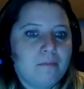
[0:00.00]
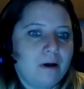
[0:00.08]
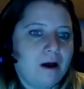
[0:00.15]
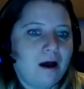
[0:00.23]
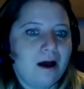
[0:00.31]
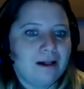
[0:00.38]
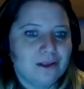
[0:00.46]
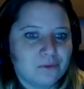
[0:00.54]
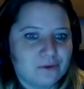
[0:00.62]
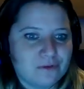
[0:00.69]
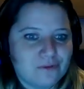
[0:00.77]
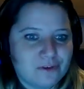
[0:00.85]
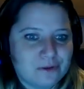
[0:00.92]

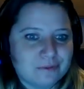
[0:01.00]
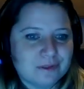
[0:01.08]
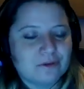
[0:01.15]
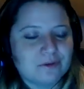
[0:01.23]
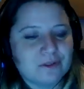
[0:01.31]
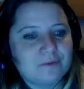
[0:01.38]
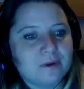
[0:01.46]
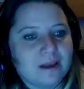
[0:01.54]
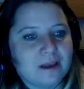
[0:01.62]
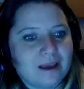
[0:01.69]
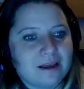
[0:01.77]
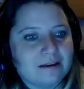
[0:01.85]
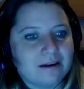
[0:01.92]
Hollywood film, so to speak,
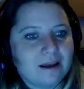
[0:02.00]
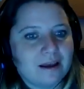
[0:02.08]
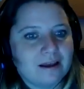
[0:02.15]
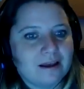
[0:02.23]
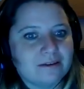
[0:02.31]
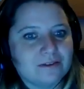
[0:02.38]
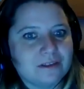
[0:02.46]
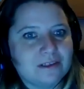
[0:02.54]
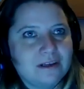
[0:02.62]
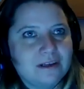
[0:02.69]
and